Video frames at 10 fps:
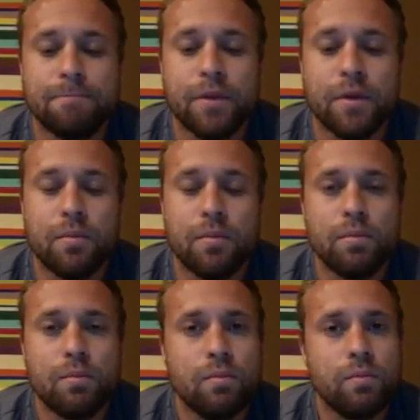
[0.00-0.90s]

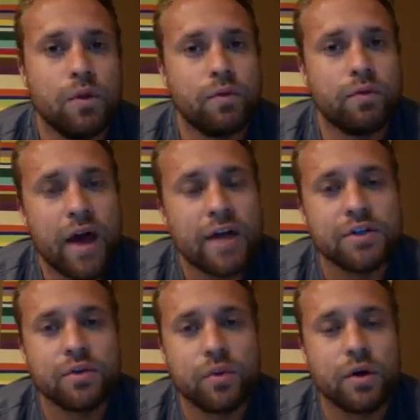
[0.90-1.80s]
the
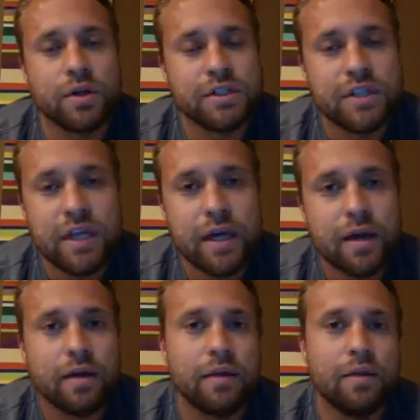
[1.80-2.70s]
faster we are to sink,
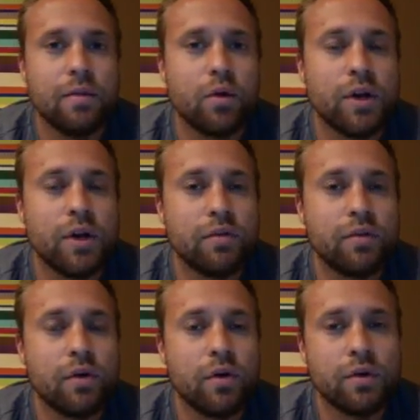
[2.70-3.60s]
the more
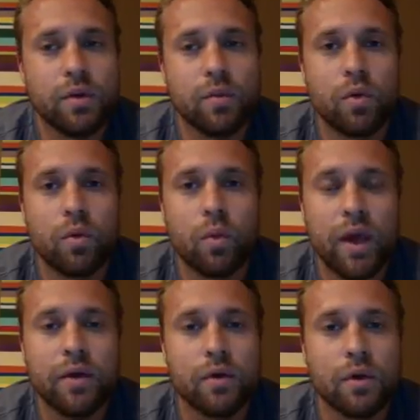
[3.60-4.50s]
difficult, the more
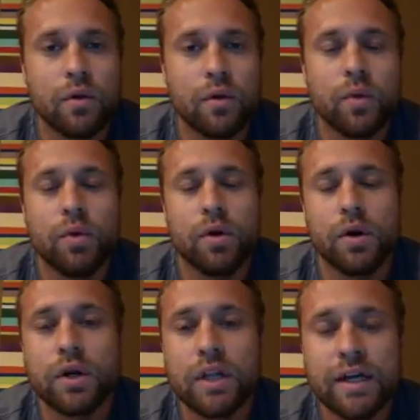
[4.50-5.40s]
weight or load we put
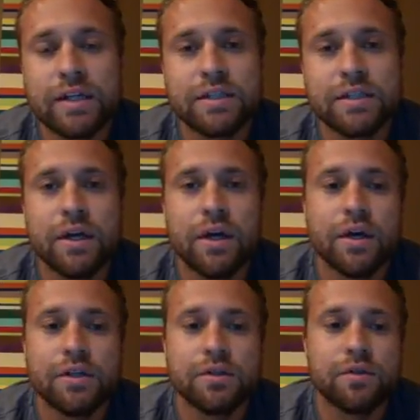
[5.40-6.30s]
on our legs.
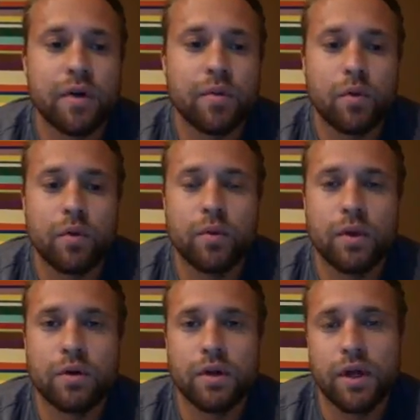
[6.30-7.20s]
So it's very important we
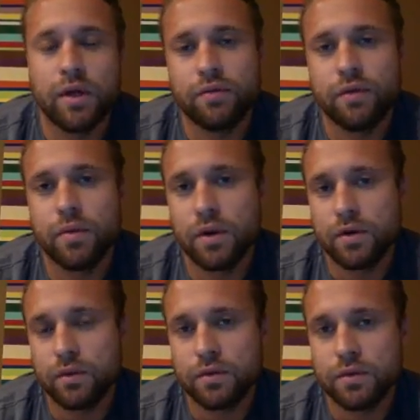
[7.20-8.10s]
learn that
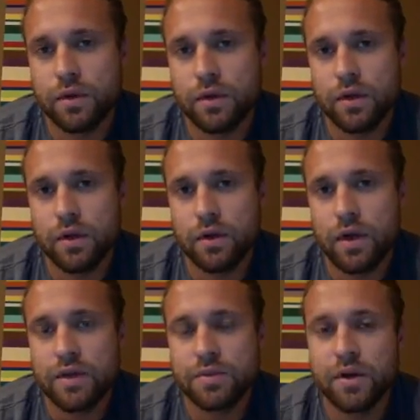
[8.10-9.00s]
fundamental
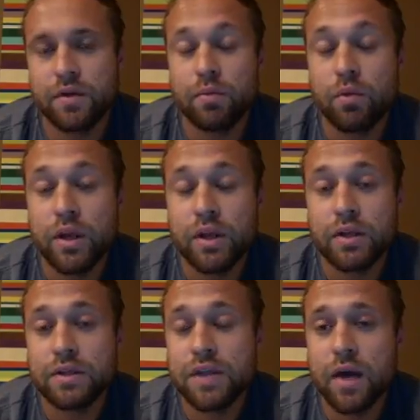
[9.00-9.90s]
aspect of breathing,
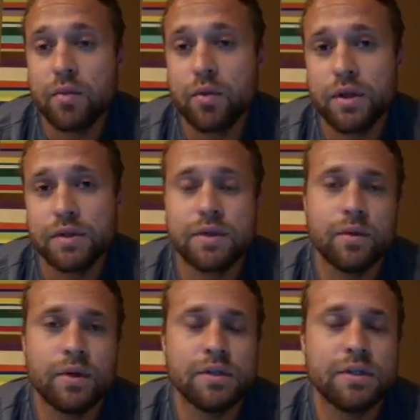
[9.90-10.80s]
the side breathing, so that
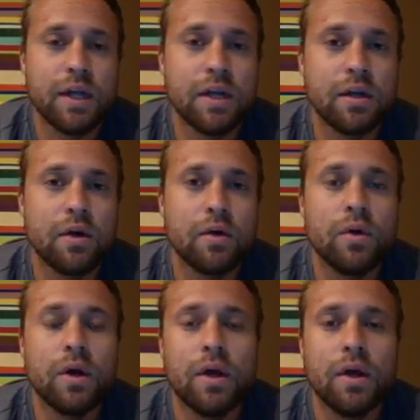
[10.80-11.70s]
we can stay low
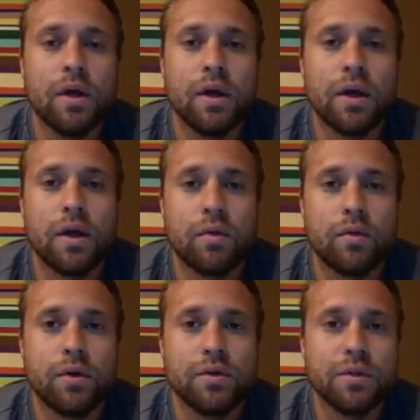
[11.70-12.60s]
and
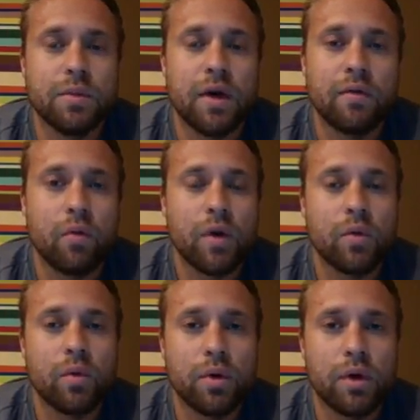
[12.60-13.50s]
reduce the amount of weight
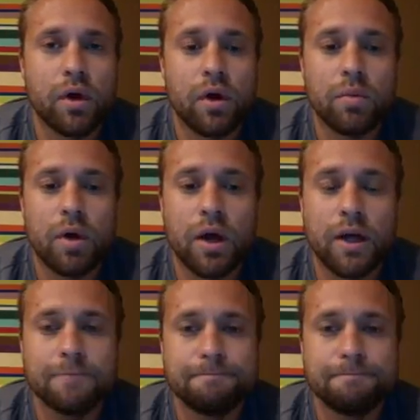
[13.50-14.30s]
we're putting on our body.